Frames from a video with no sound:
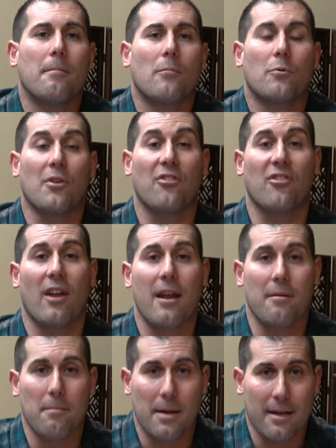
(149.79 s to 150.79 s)

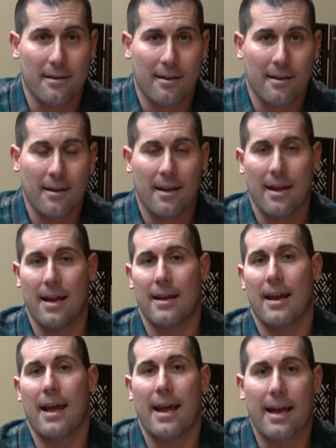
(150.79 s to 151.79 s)
resentment
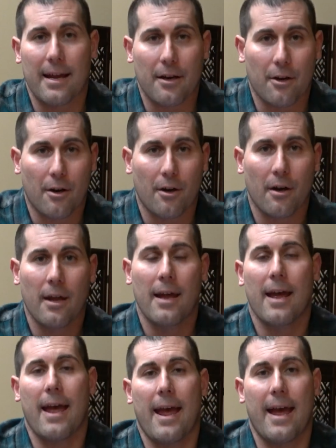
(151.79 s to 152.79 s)
and anger
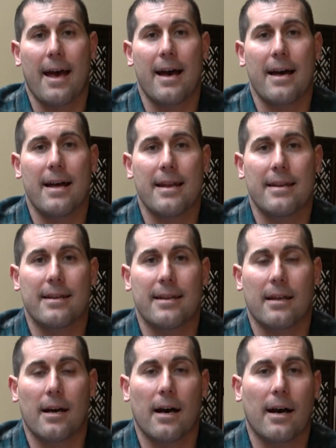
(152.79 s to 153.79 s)

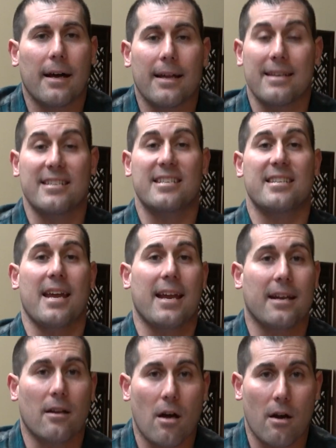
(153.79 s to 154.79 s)
and
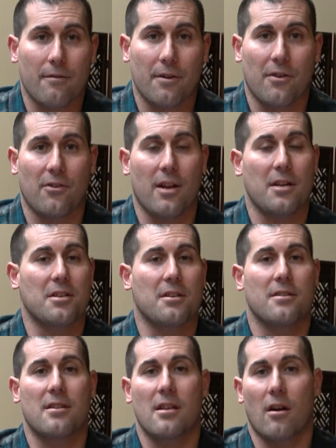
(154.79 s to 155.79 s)
insane
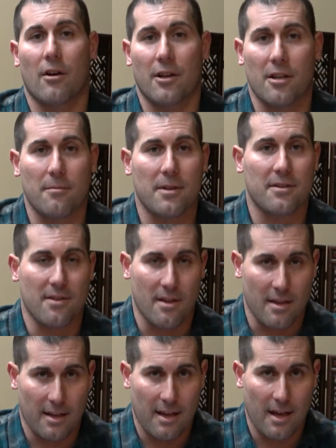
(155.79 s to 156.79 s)
conversations, the arguments, and
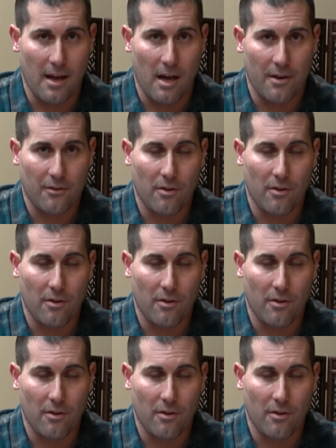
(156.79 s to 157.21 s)
the chaos.